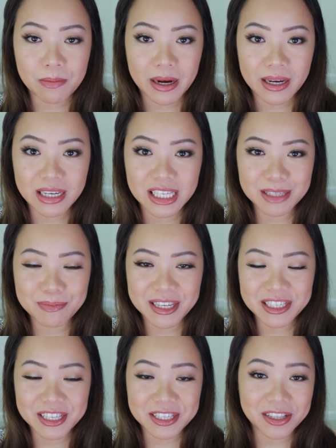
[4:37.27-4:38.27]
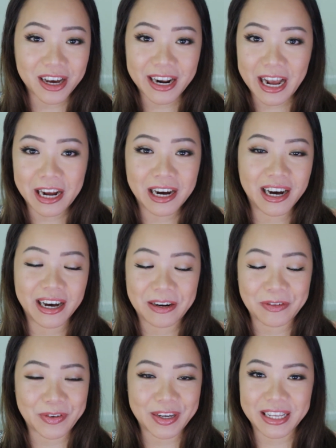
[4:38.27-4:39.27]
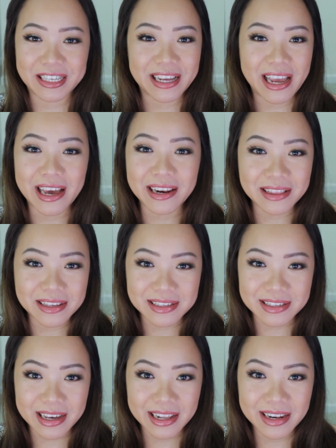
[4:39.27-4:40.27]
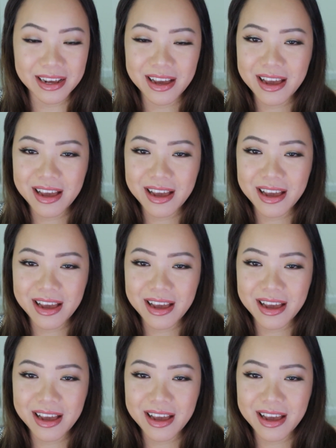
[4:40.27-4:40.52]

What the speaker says: My husband just thought I got really tan in the sun,